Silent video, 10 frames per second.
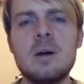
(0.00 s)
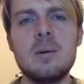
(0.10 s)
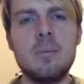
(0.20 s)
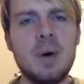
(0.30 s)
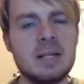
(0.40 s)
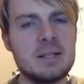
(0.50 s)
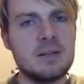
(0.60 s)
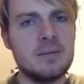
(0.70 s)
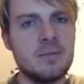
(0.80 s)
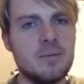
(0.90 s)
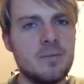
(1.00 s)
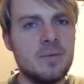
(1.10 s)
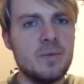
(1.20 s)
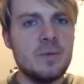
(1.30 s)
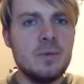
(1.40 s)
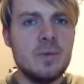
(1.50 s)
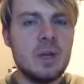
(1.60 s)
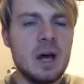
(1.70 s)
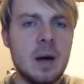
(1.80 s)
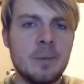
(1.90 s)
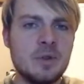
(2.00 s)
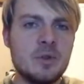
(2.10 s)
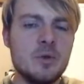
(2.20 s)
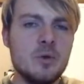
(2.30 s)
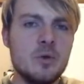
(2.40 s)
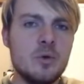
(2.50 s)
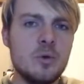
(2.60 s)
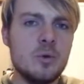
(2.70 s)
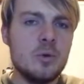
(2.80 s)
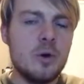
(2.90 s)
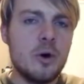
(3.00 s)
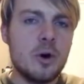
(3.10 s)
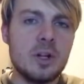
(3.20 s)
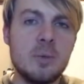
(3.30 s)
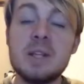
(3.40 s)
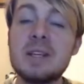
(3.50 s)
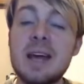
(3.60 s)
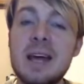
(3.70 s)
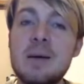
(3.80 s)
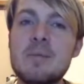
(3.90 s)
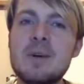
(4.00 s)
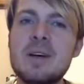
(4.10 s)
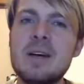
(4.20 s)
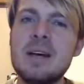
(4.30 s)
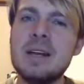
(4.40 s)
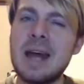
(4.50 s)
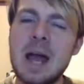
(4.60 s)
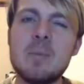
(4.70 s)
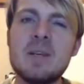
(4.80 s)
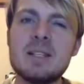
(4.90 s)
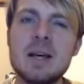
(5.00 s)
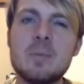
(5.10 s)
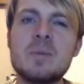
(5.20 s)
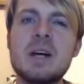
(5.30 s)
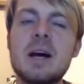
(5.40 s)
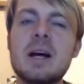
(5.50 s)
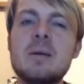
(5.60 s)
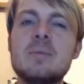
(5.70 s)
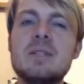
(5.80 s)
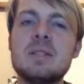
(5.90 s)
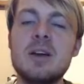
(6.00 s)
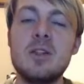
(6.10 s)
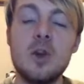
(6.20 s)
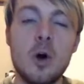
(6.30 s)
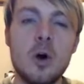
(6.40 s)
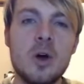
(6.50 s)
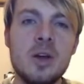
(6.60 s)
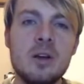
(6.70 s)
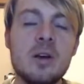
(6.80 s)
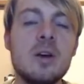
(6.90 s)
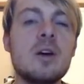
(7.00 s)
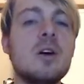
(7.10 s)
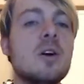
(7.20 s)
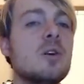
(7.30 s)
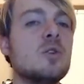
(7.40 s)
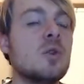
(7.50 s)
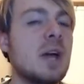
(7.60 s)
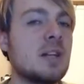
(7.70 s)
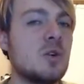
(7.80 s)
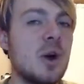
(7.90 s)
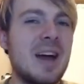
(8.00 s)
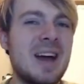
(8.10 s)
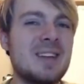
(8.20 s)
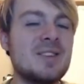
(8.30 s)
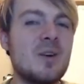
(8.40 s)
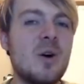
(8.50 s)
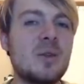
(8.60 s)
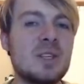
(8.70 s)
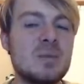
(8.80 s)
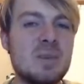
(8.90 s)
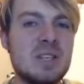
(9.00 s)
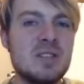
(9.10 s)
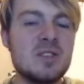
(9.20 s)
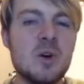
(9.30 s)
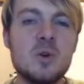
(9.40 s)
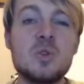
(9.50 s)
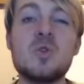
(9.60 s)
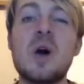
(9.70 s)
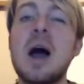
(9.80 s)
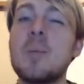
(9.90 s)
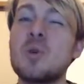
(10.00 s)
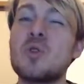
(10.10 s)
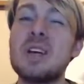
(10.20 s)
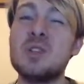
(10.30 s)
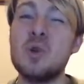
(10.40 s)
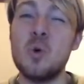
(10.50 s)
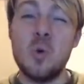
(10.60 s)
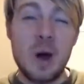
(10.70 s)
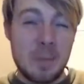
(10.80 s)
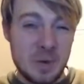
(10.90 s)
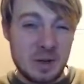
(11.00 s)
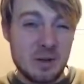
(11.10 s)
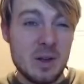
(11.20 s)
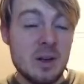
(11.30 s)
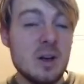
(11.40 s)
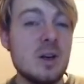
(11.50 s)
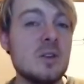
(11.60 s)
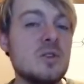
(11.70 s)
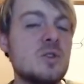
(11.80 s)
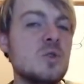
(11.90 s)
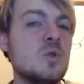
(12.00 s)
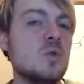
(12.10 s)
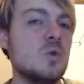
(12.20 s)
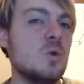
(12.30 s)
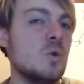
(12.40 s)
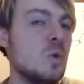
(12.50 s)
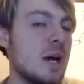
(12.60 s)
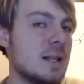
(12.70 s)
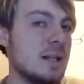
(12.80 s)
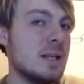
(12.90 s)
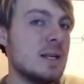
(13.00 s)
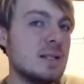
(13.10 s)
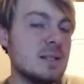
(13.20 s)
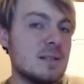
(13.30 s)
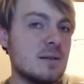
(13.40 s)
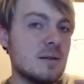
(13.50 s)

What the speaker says: But up to early mid-game, it can be sometimes annoying to get your hands on the smithing stones to upgrade your weapon to at least